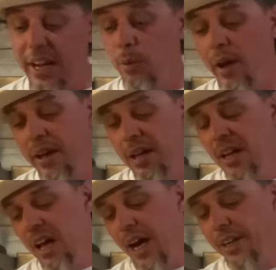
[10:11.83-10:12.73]
Anyway,
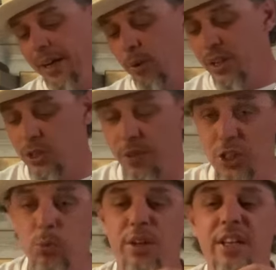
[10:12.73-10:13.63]
I digress. So
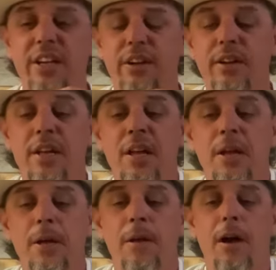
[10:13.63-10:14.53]
this one here,
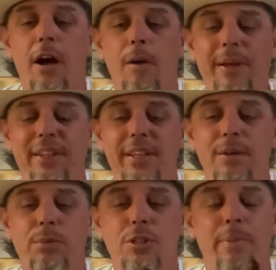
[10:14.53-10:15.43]
I think
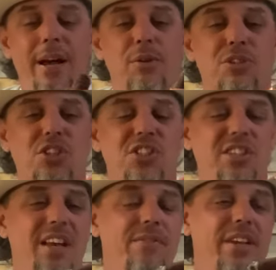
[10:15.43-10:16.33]
it was about
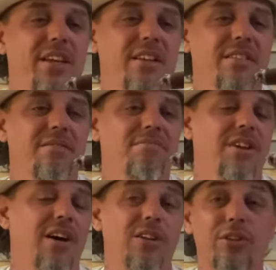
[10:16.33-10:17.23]
$7,
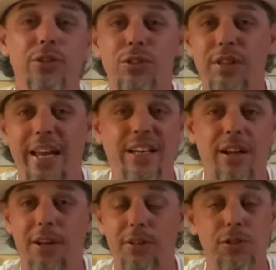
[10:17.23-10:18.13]

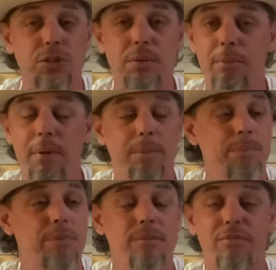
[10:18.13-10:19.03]
$8.
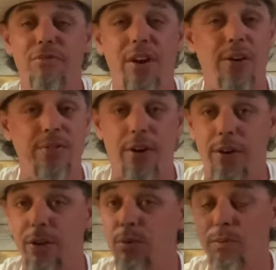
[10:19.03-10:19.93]
Very,
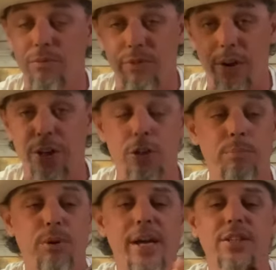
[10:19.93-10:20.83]
very, very
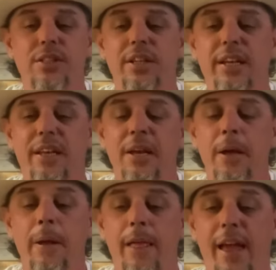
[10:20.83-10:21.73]
good price stick.
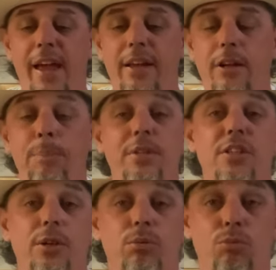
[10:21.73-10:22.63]
And up
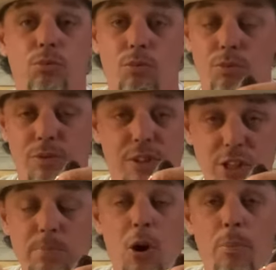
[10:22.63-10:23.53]
until
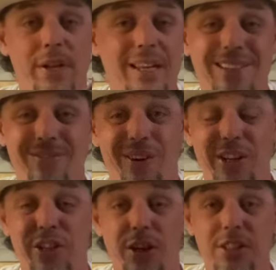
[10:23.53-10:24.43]
this moment, it's a
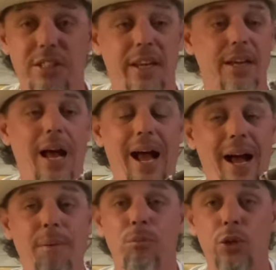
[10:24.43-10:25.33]
very good stick.
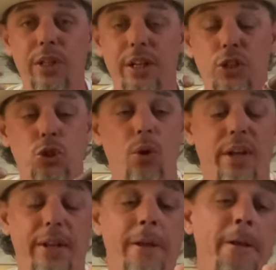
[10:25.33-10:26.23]
I'm really
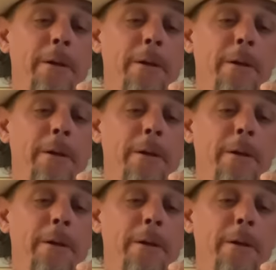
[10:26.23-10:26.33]
enjoying it.